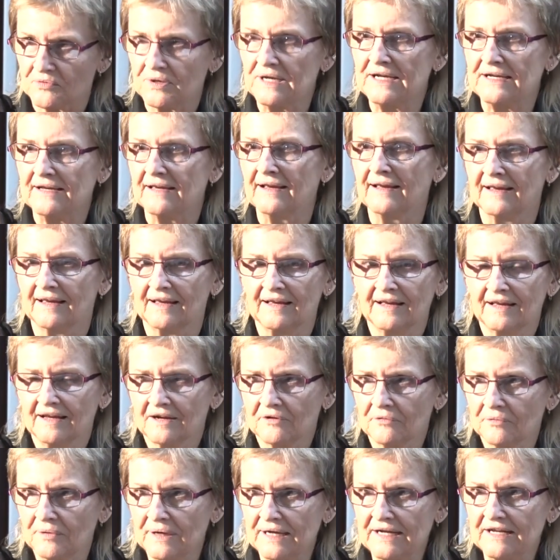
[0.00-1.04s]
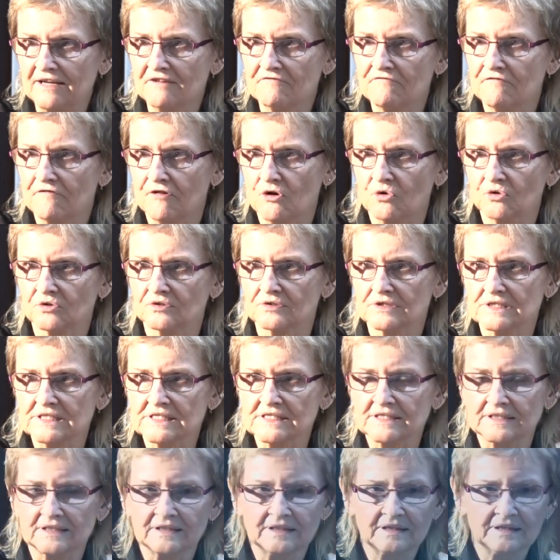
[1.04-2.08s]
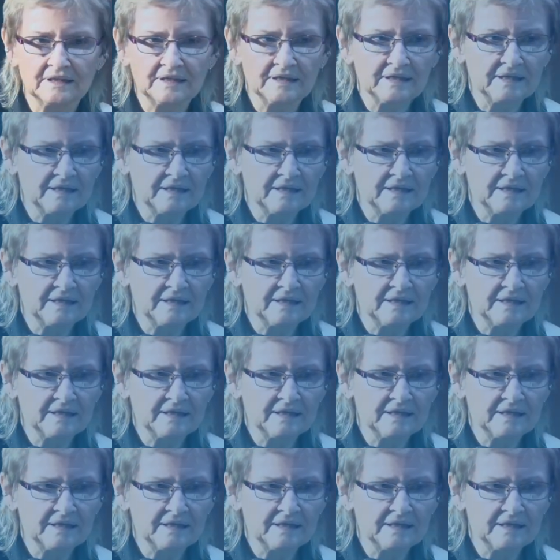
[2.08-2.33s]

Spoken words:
reading phones.